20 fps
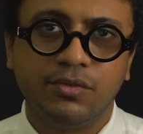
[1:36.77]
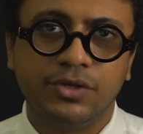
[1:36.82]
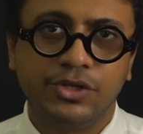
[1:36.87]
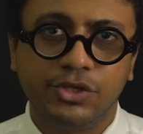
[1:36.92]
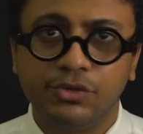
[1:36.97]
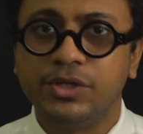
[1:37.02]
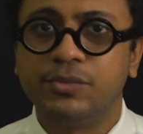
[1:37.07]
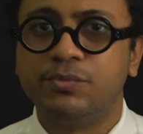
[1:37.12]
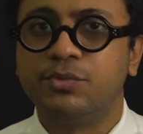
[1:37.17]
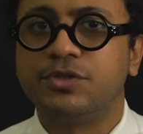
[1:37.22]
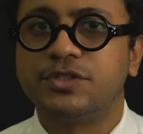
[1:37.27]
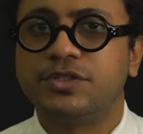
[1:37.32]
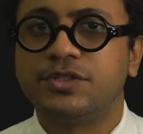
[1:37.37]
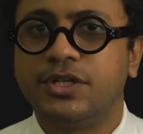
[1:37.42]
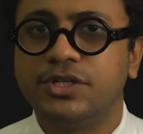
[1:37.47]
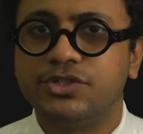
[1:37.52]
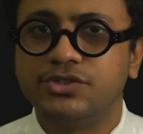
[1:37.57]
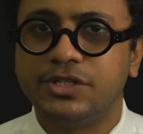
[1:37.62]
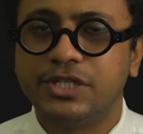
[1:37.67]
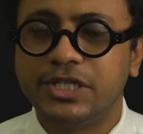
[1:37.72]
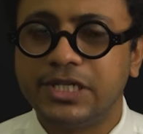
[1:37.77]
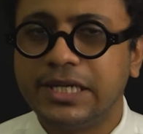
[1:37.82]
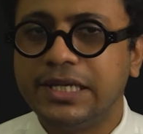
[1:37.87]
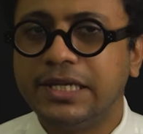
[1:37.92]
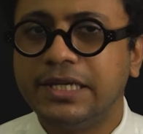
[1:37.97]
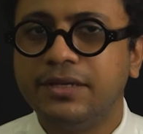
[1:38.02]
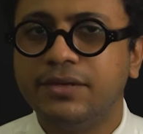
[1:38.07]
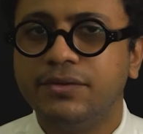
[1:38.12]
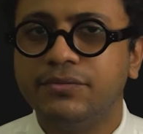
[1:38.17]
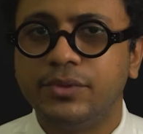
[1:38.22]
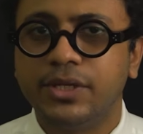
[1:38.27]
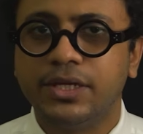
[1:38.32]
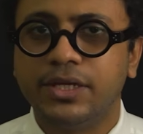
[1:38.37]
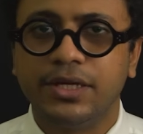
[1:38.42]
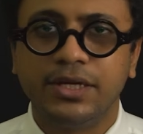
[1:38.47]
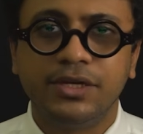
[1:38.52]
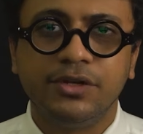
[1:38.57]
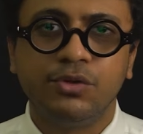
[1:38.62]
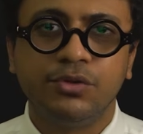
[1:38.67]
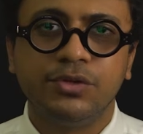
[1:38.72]
during postgraduate training, where
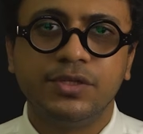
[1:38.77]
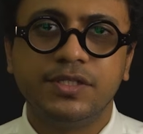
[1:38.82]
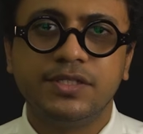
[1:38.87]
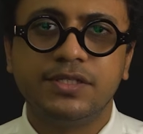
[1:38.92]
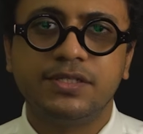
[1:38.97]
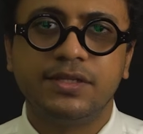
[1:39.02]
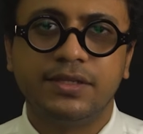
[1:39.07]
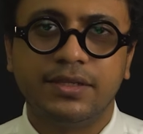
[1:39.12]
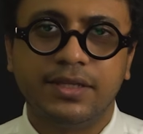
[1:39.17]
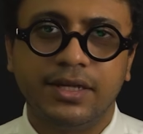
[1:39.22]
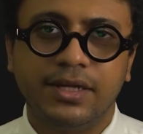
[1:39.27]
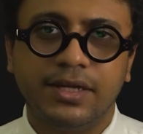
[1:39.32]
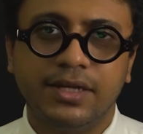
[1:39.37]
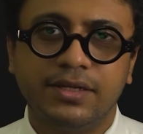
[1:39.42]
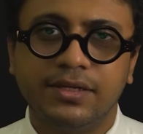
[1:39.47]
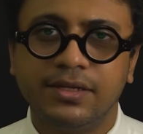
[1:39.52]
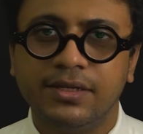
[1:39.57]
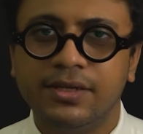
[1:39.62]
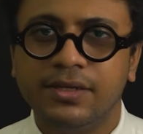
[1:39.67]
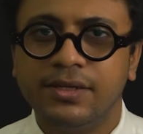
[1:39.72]
I noticed that,